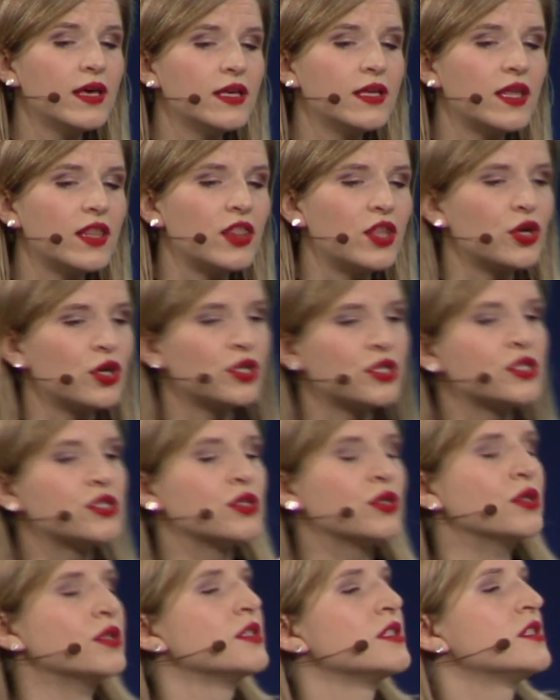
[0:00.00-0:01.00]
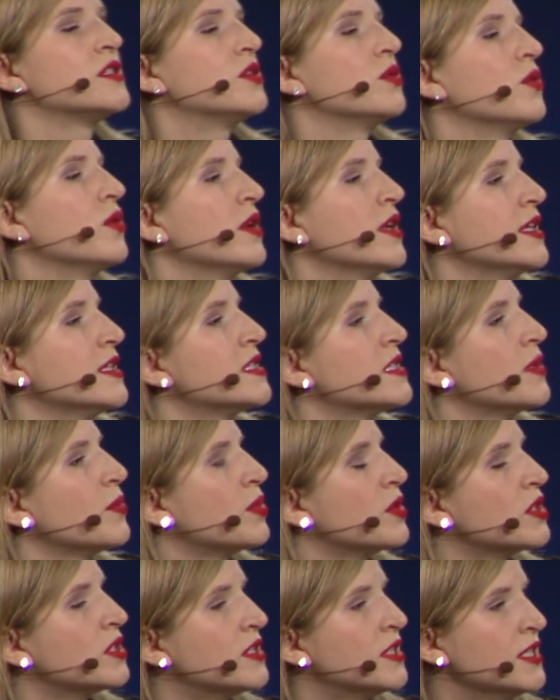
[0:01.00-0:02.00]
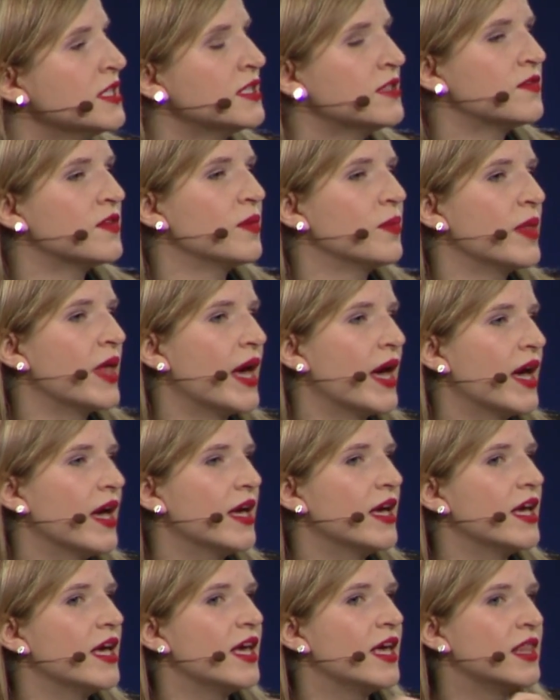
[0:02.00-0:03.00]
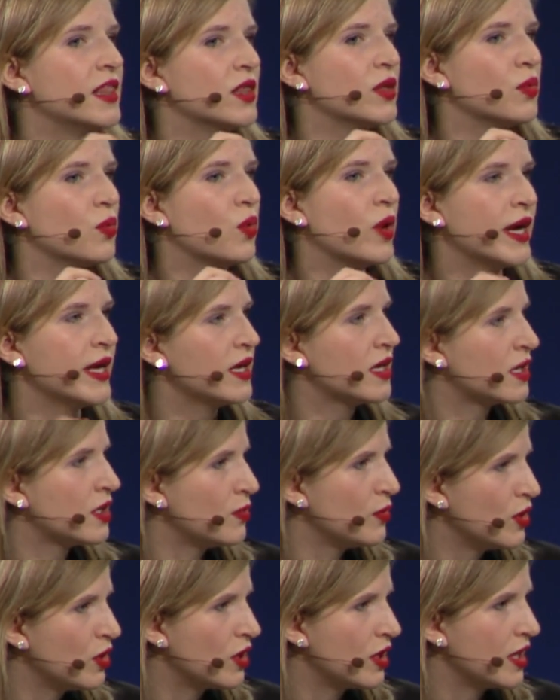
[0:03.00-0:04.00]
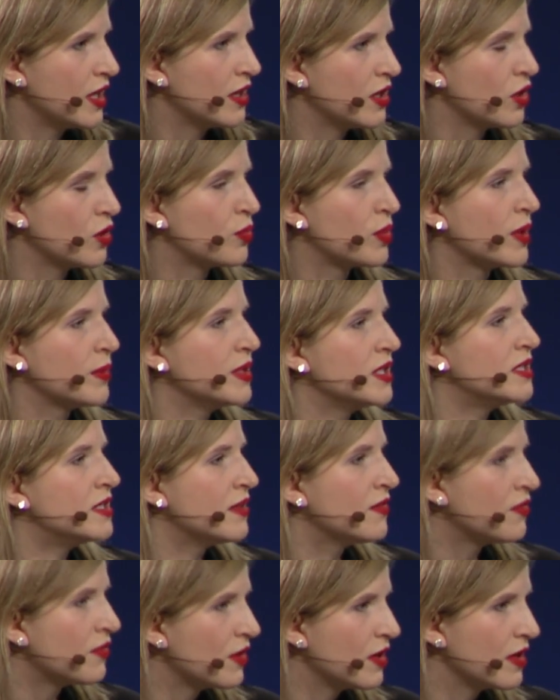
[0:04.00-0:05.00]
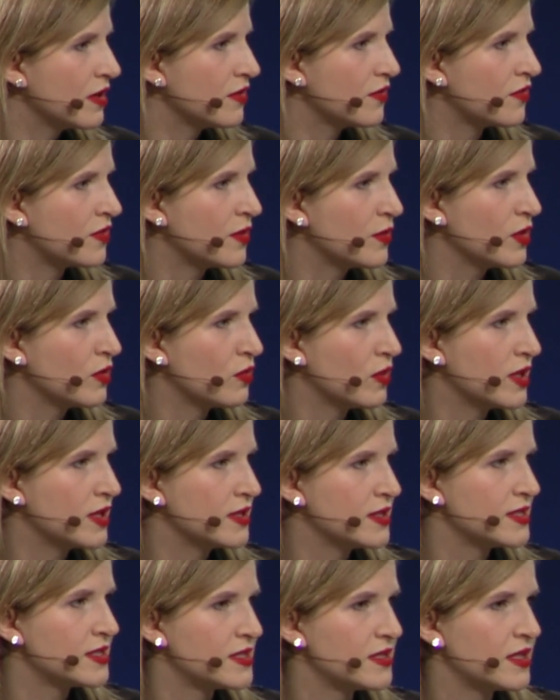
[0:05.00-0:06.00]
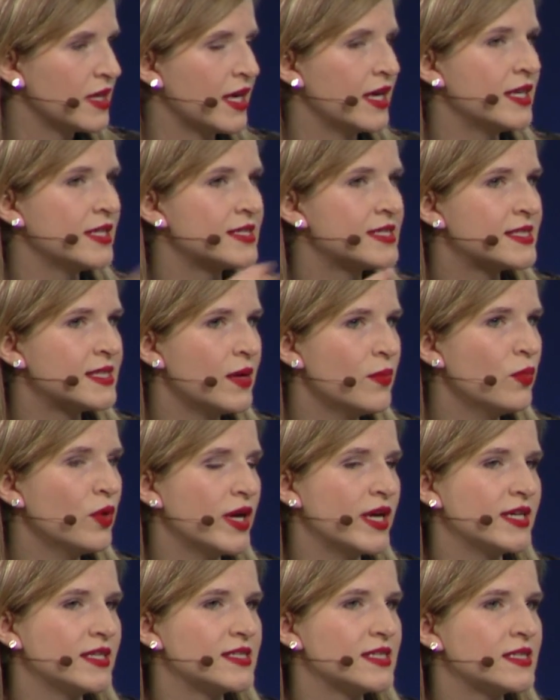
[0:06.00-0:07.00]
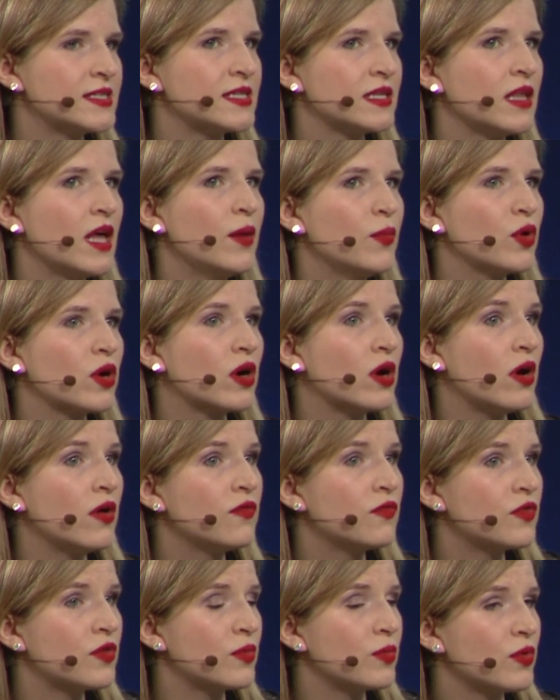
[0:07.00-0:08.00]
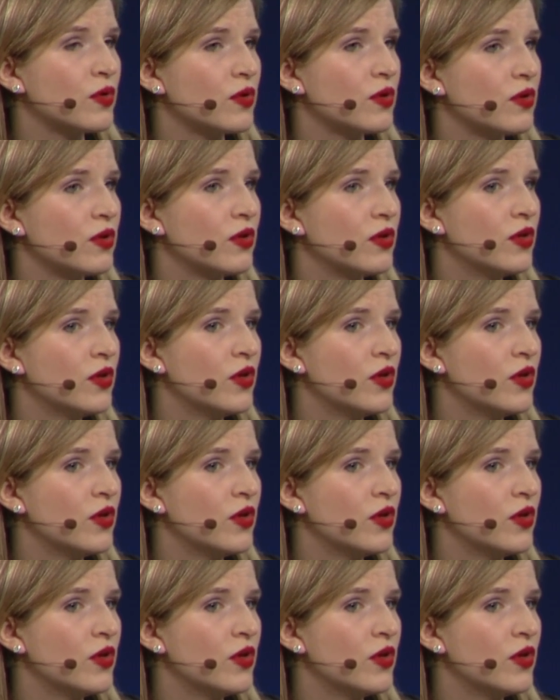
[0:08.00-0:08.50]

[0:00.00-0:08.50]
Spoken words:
there are certain stories that persist from that in the white community that are probably different from the ones. Like, in some ways, it's a lot more comfortable